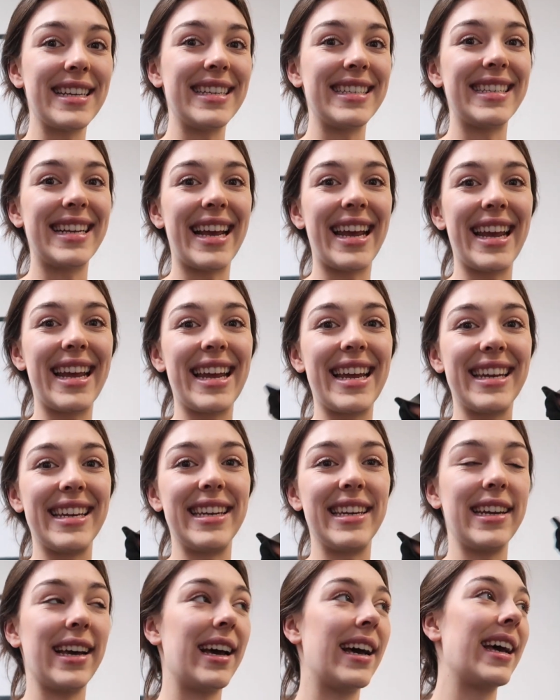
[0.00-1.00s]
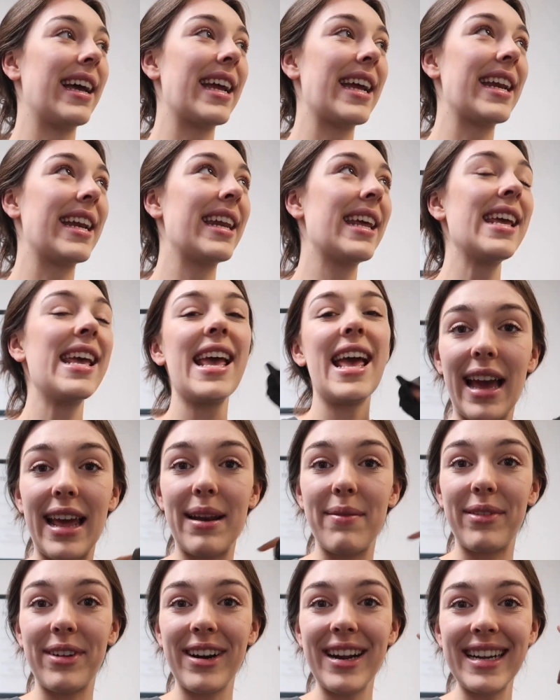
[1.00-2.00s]
Day 9, and
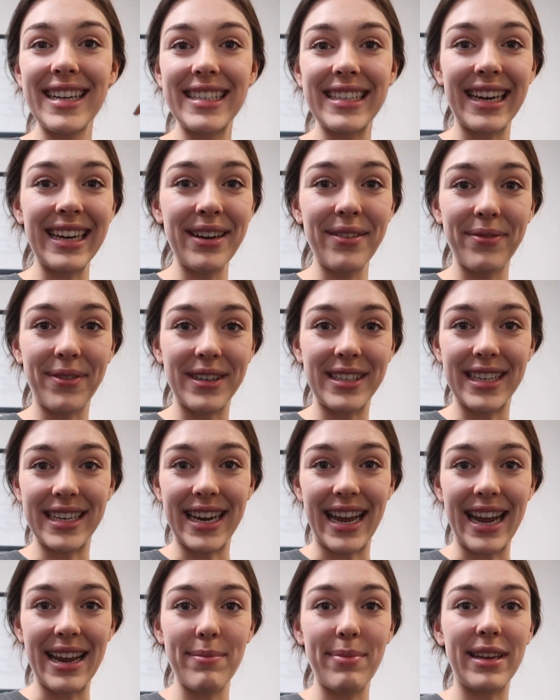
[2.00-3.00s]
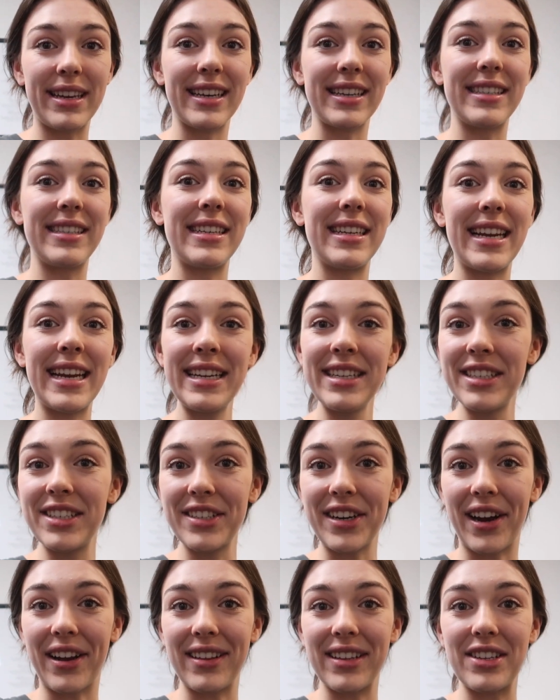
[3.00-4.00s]
I'm very excited for today because today's
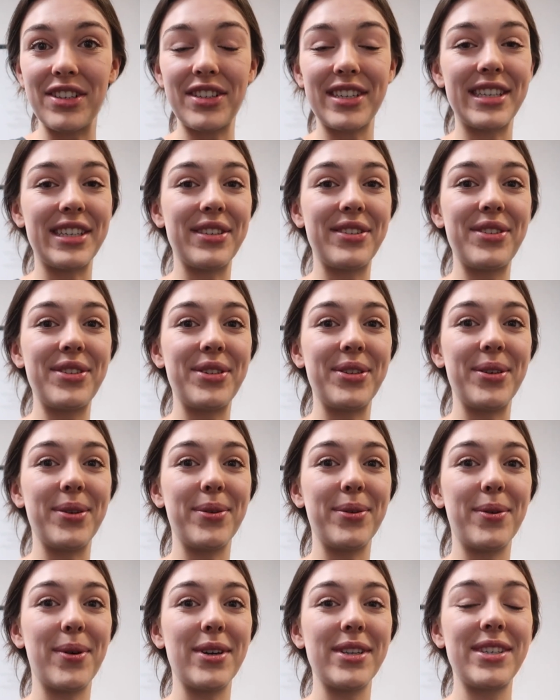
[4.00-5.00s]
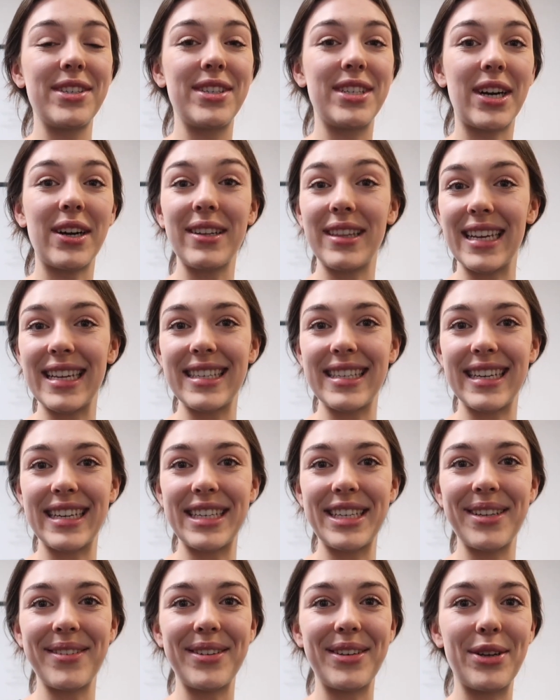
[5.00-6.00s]
challenge is to start listening
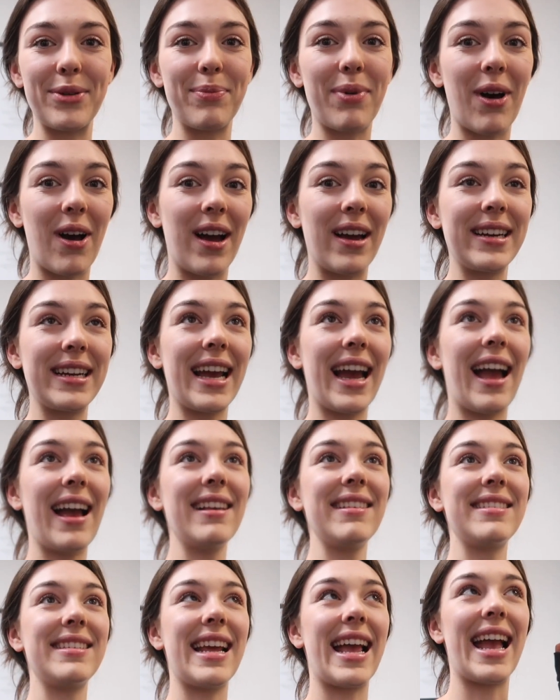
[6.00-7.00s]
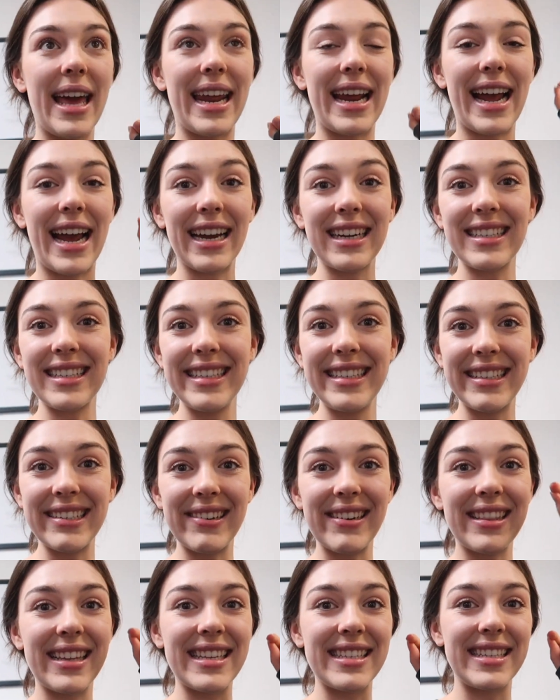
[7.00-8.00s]
to a new podcast, and I actually
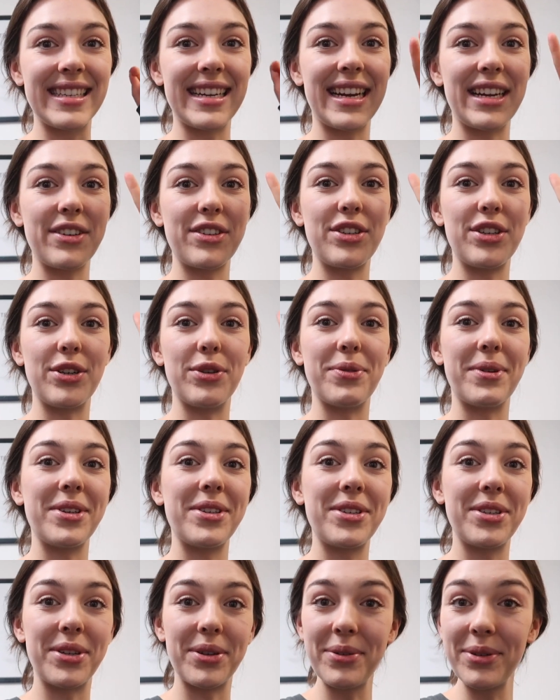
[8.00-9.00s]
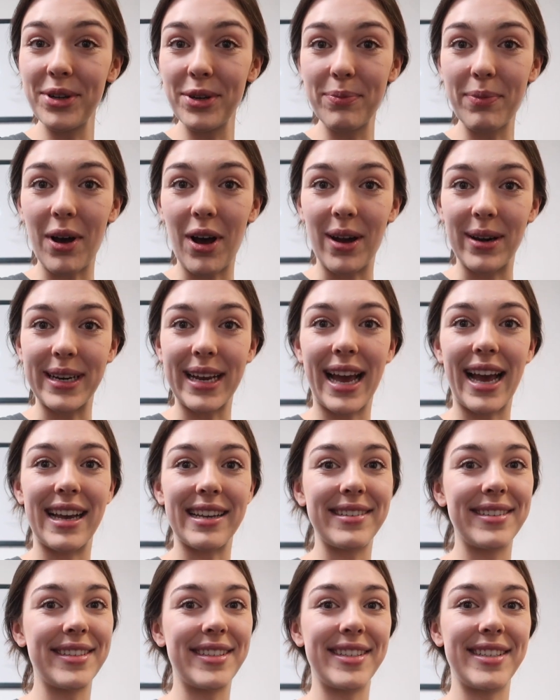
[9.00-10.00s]
started listening to 2 new
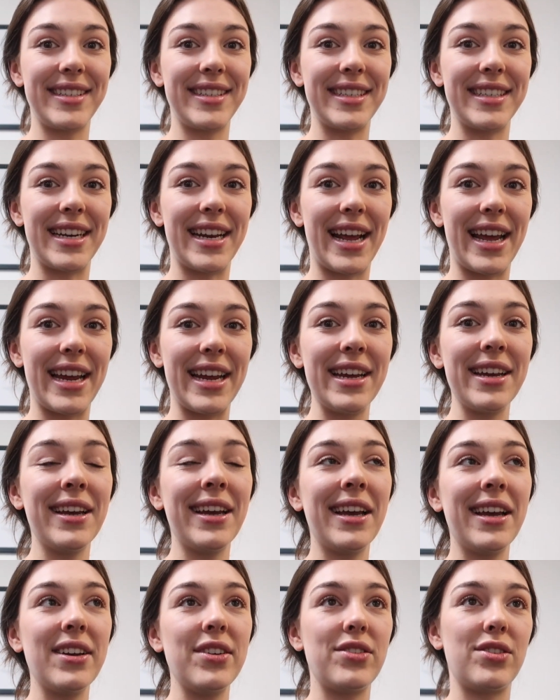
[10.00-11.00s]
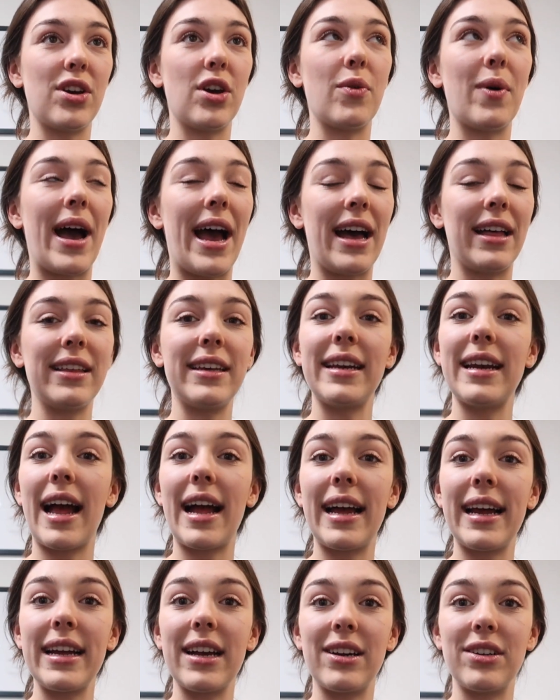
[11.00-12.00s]
podcasts today. So Alan and
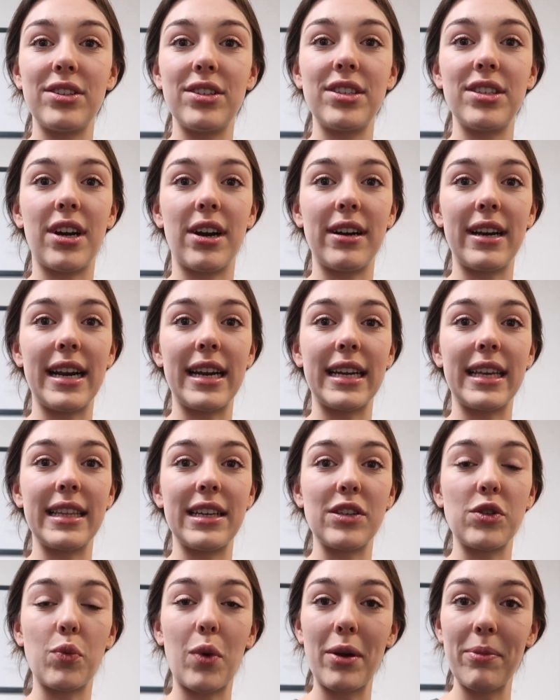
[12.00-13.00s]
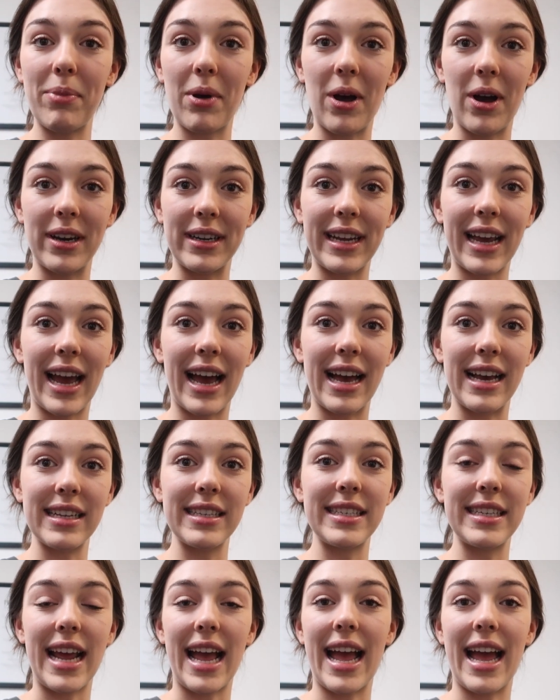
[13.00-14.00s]
I are starting this one
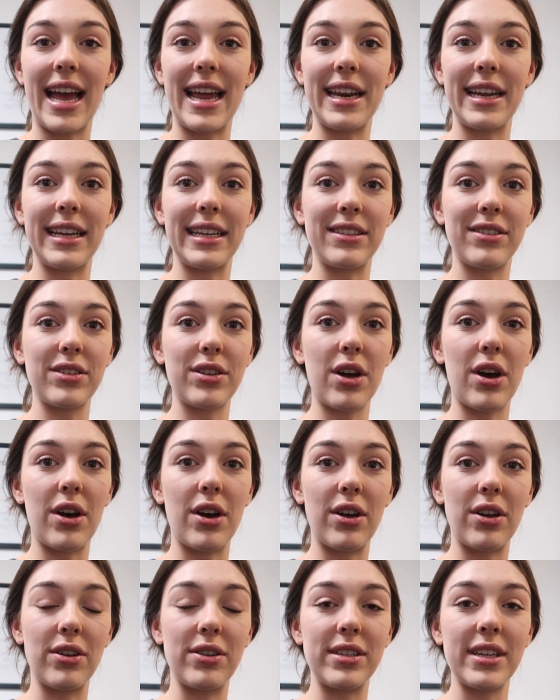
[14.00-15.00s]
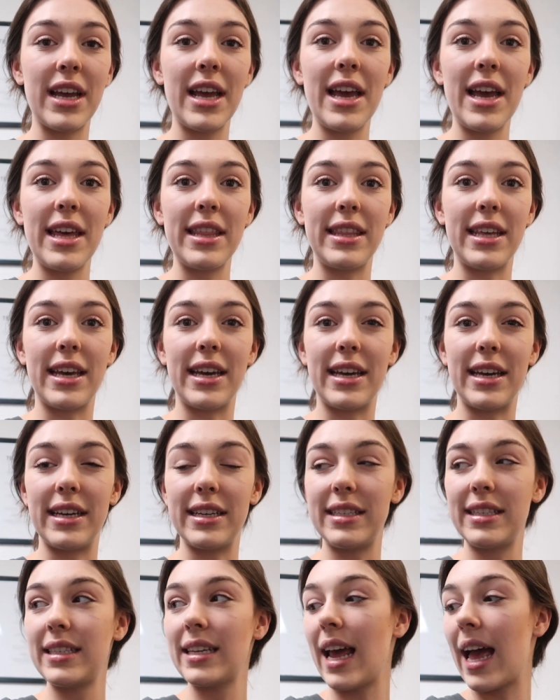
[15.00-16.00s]
podcast, and it's called
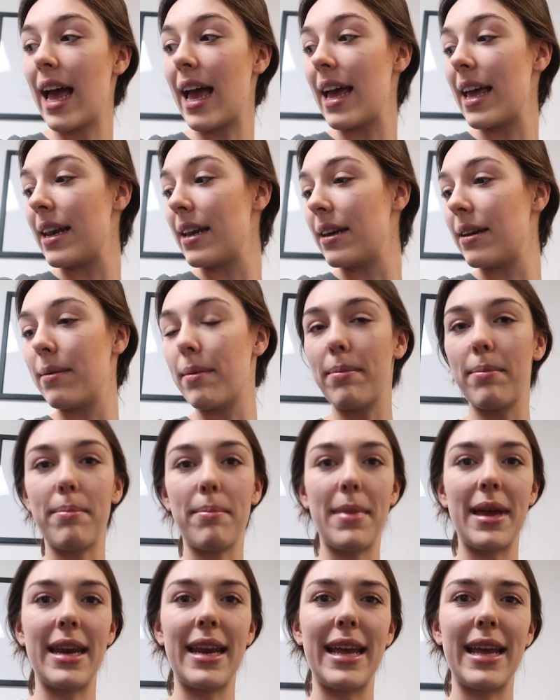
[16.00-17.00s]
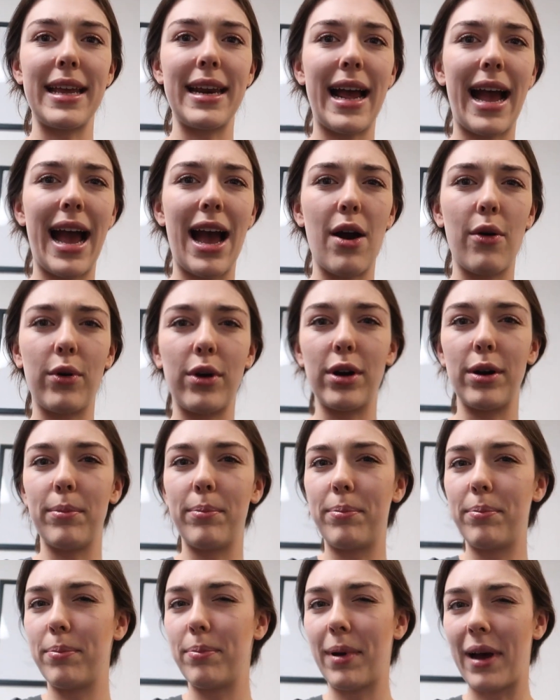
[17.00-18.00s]
the 10 Minute
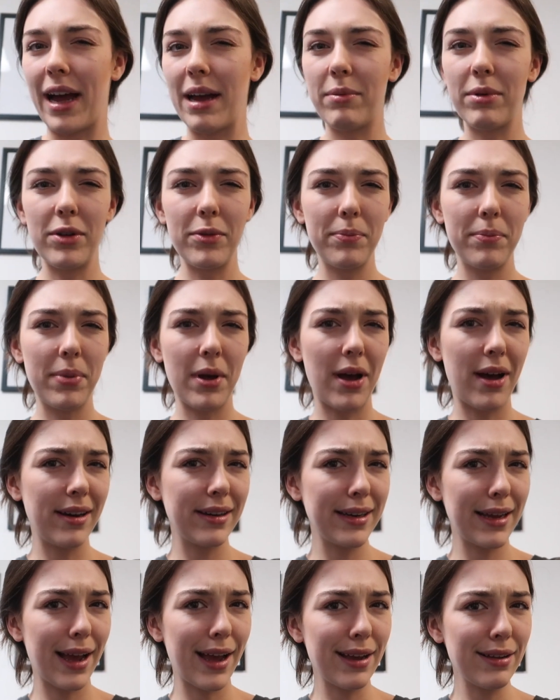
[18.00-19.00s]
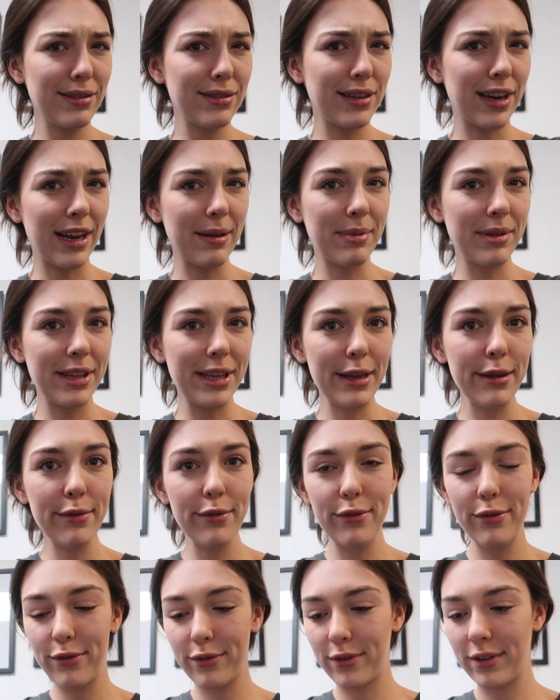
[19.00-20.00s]
Hour Bible Podcast, I believe
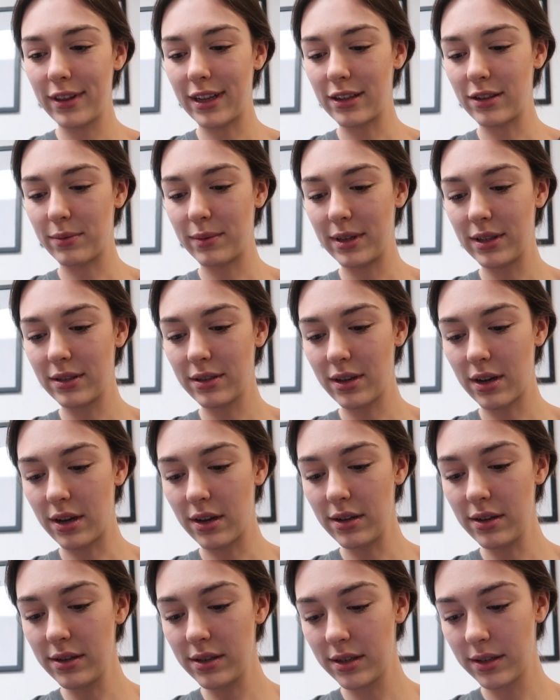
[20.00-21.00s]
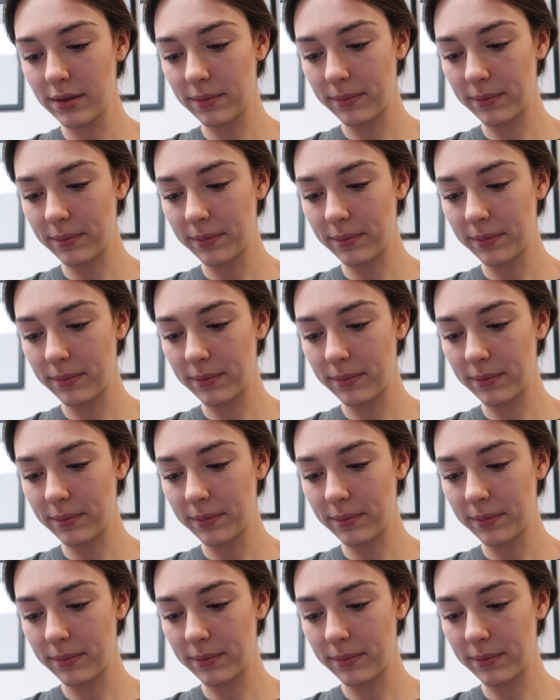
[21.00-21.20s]
that's what it's called.